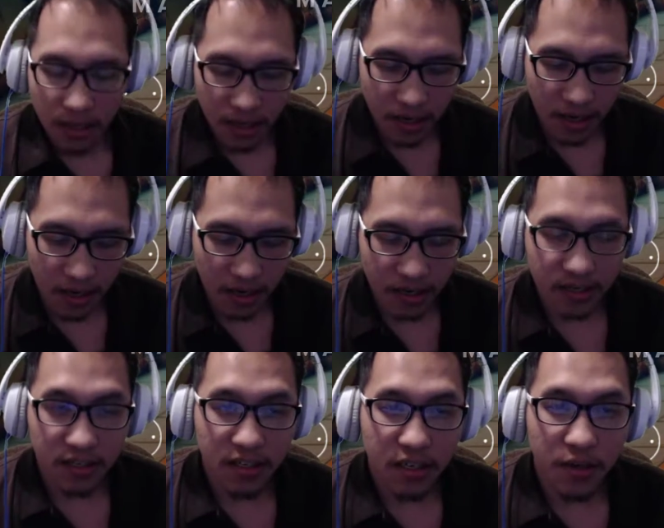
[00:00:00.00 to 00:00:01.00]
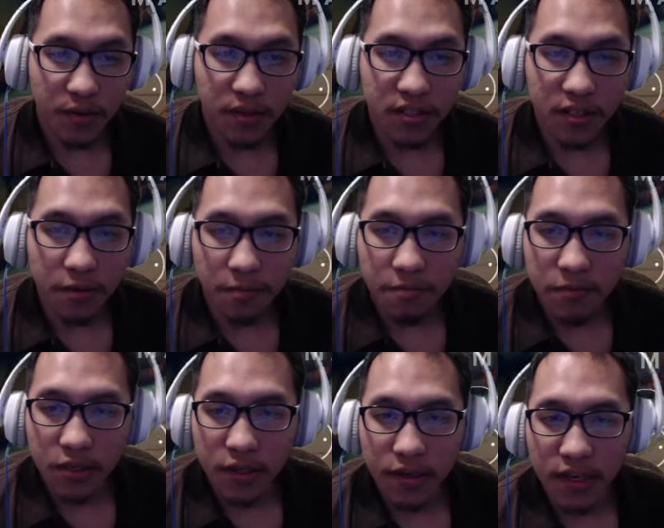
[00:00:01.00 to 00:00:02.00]
Hey guys, anyway, what's up?
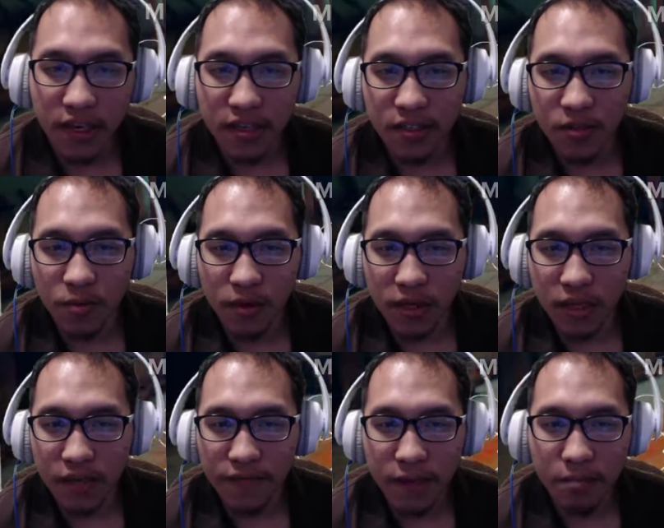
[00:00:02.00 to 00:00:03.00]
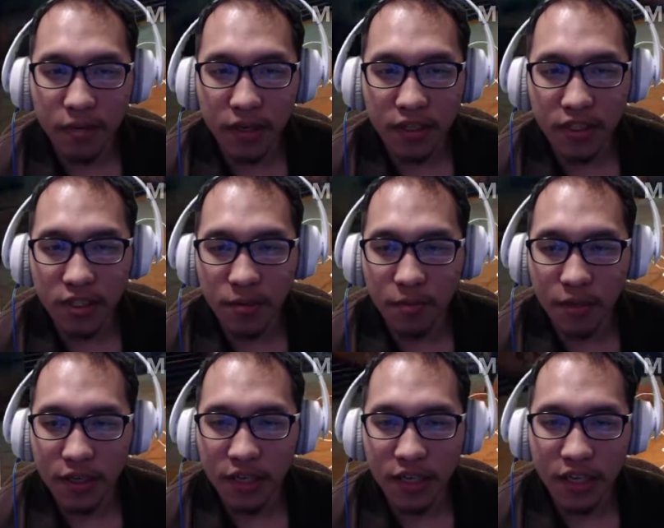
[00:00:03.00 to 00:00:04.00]
So I got it to where if I punch someone,